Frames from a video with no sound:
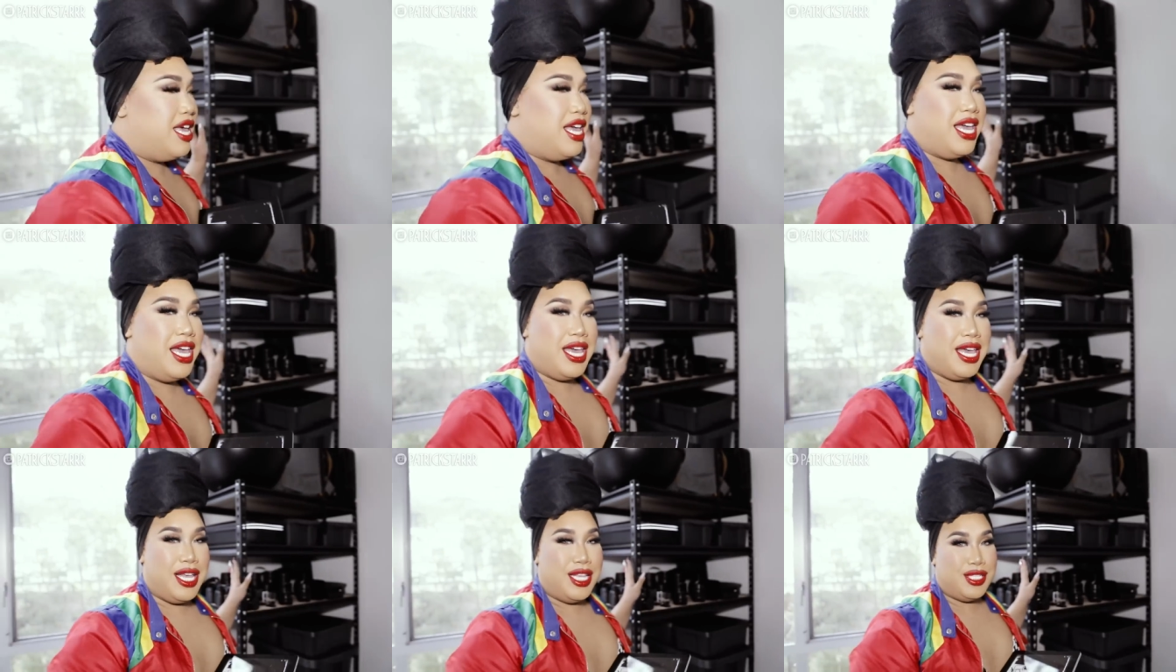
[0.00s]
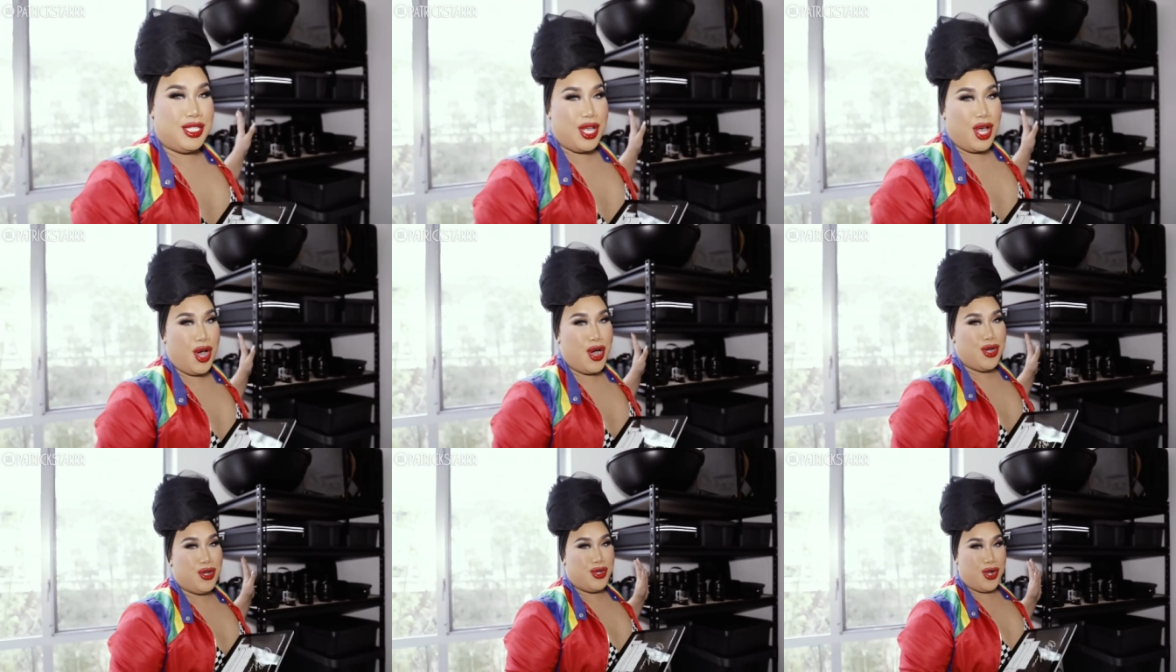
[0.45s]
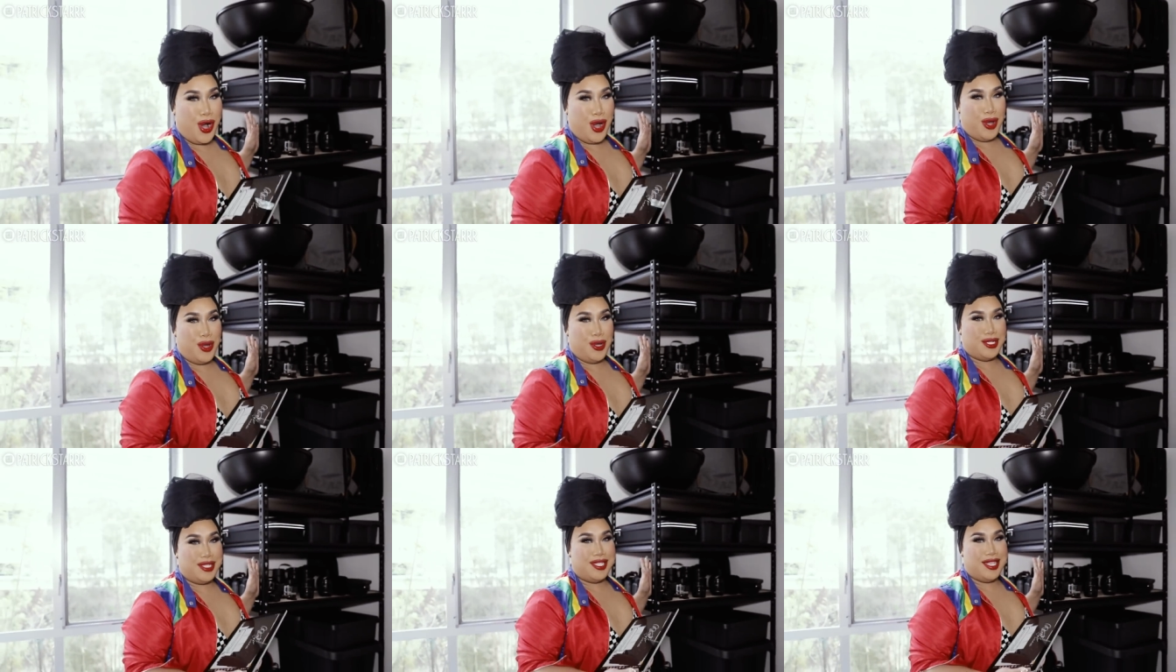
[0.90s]
is
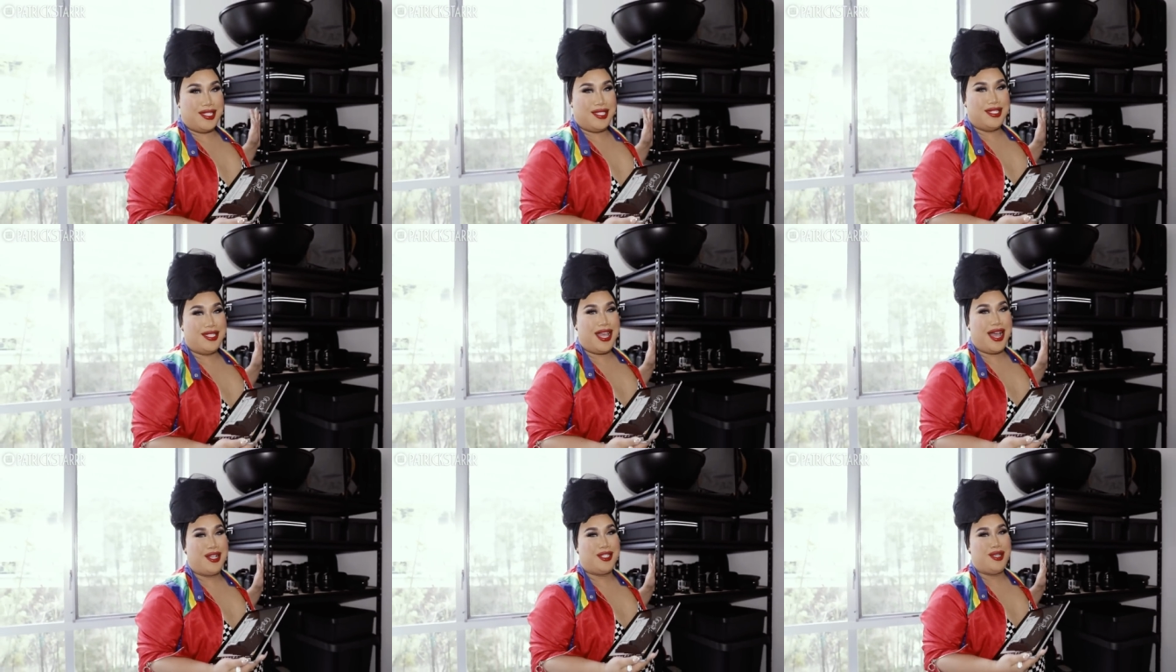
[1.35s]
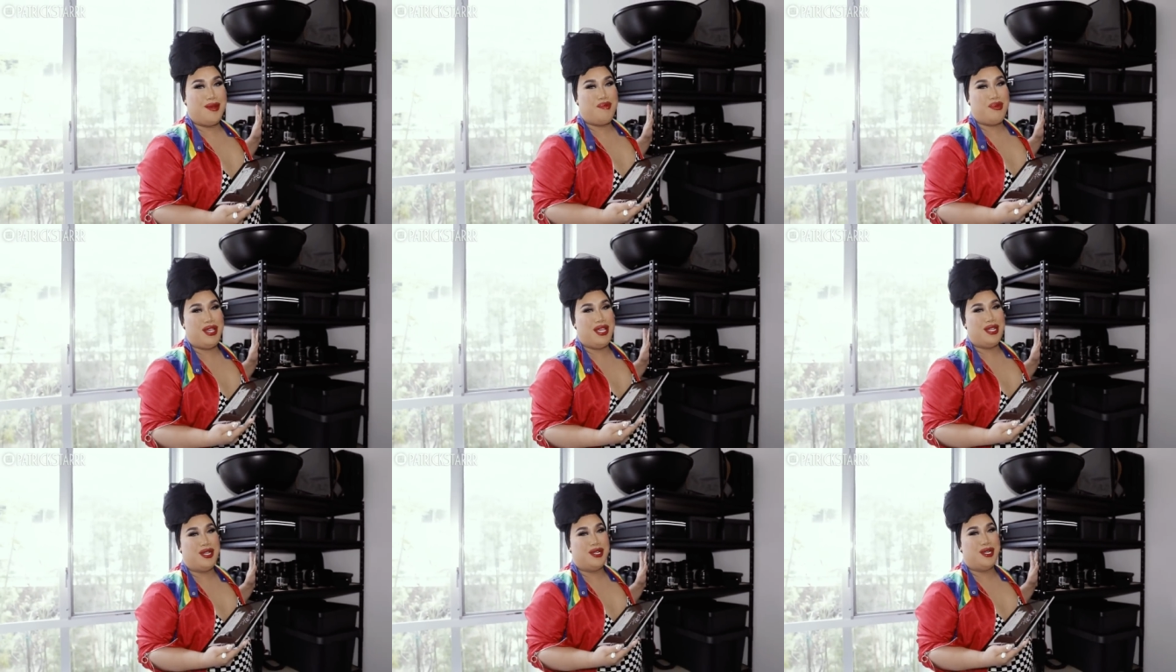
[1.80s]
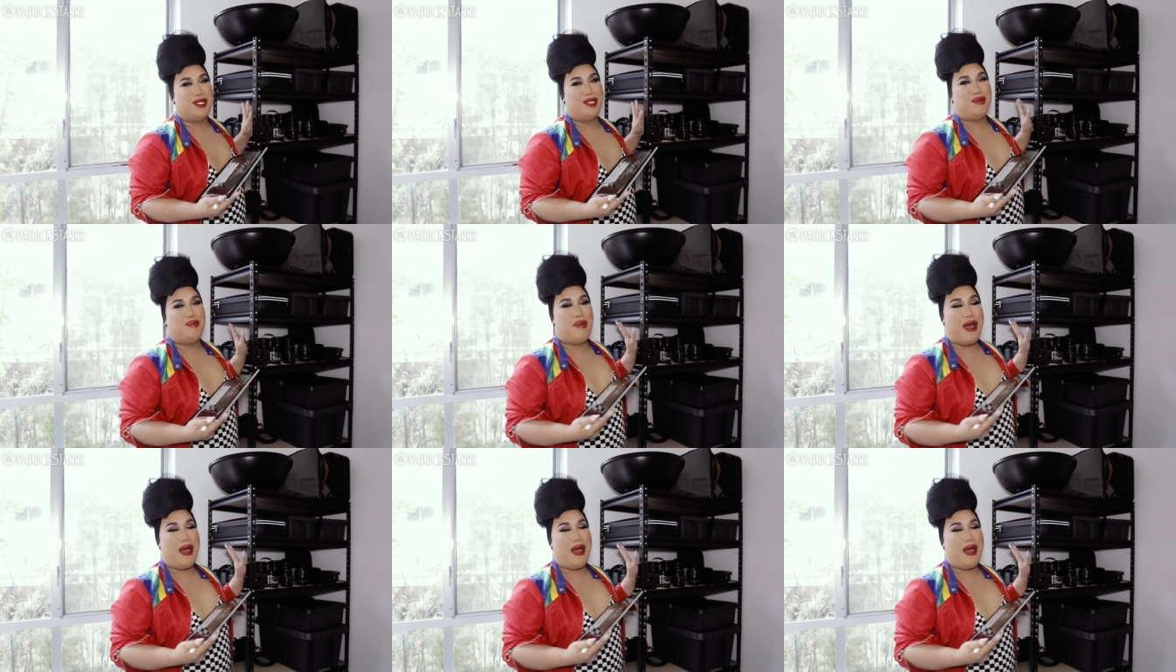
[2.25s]
goals. This is actually Peter's